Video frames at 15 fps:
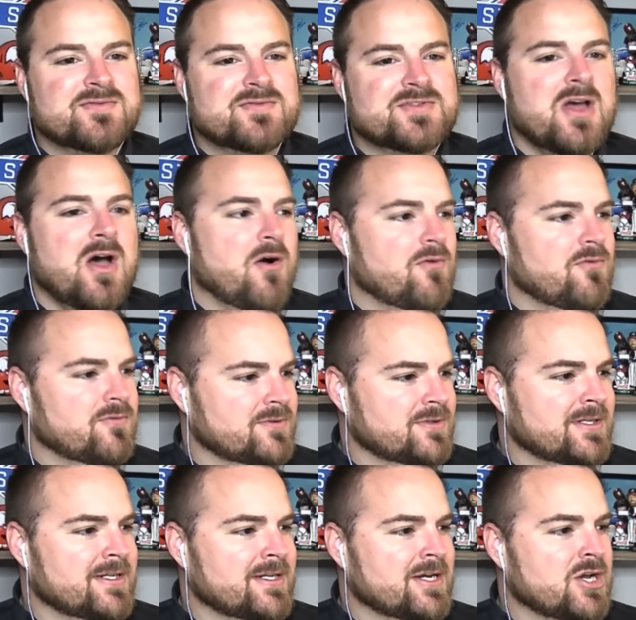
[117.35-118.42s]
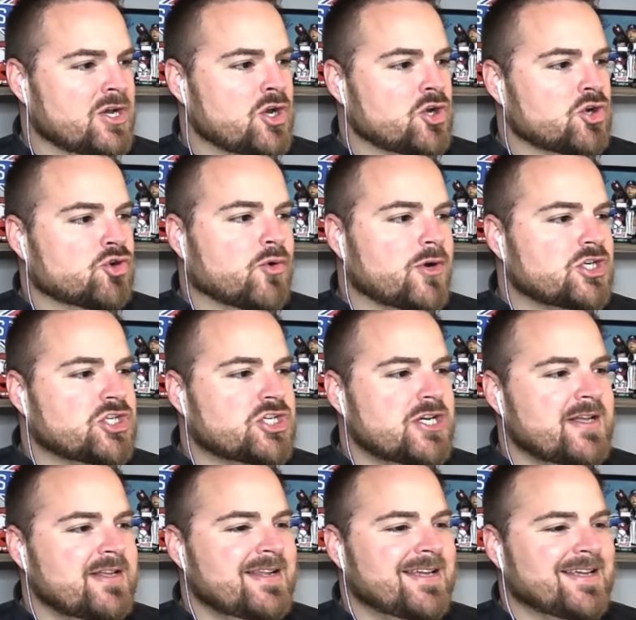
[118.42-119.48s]
So,
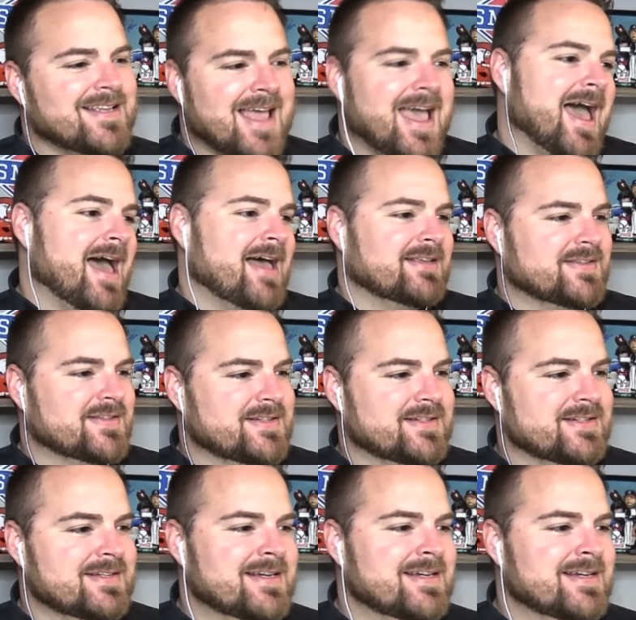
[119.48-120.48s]
Christian Gass,